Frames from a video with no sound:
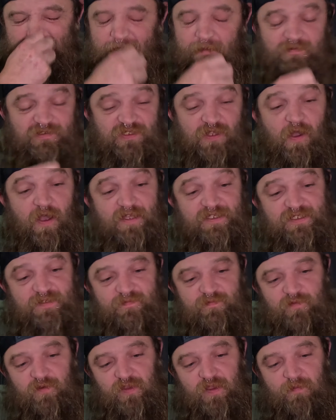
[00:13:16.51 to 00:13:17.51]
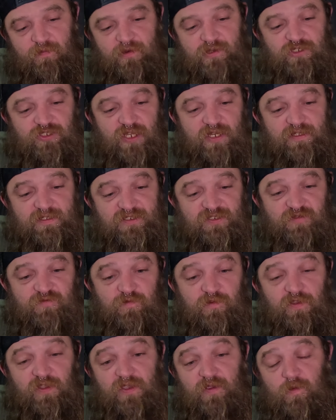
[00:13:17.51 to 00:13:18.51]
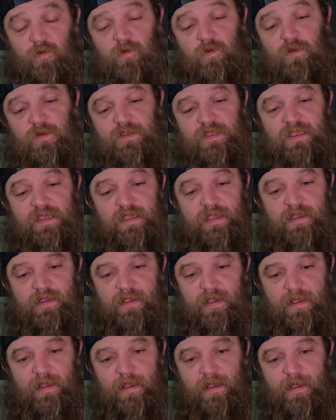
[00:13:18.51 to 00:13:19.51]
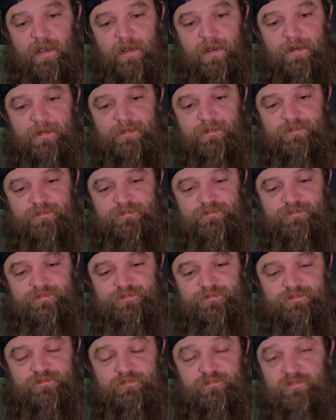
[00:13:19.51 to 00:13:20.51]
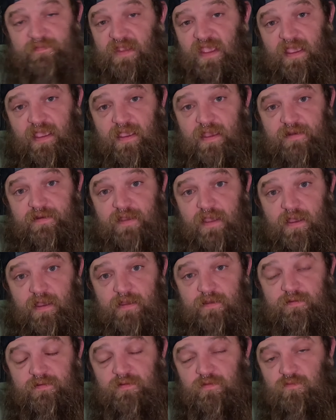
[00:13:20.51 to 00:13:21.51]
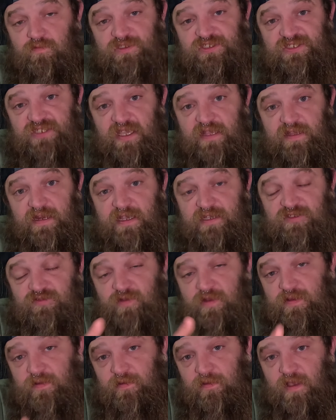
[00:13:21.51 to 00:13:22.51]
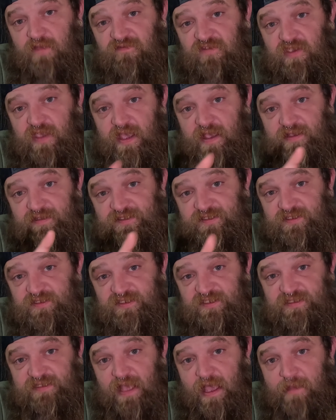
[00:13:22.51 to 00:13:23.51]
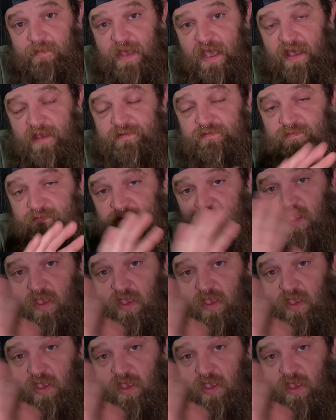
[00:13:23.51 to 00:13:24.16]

That was awesome. Really appreciate it. This is really cool. Um, and uh, we'll see you on the next one. Love you guys. Slime on.